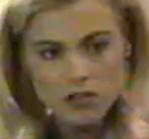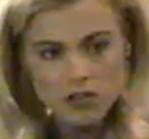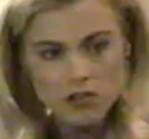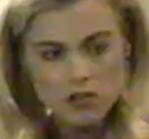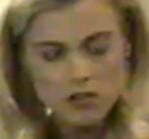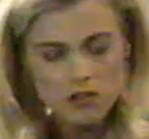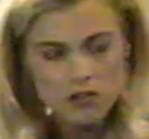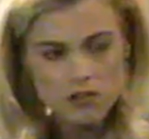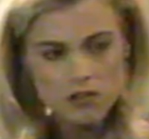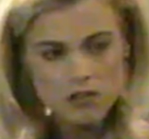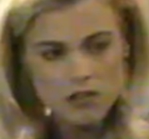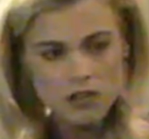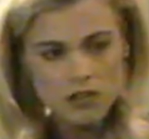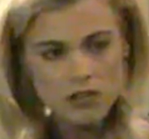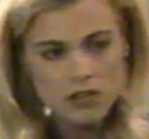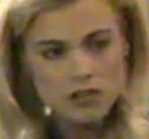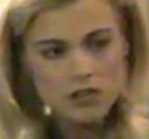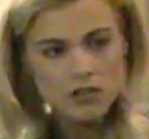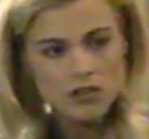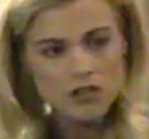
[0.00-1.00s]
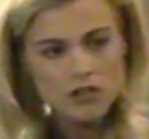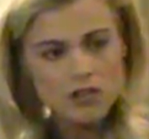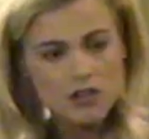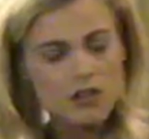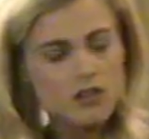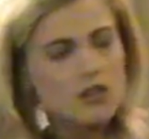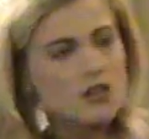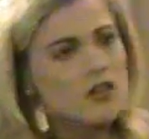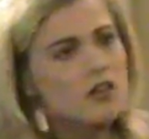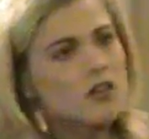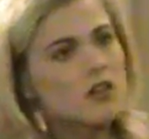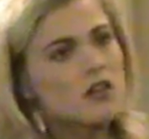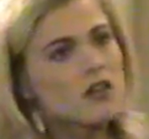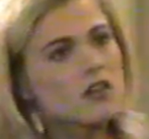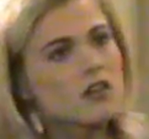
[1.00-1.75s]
No one is speaking in this clip.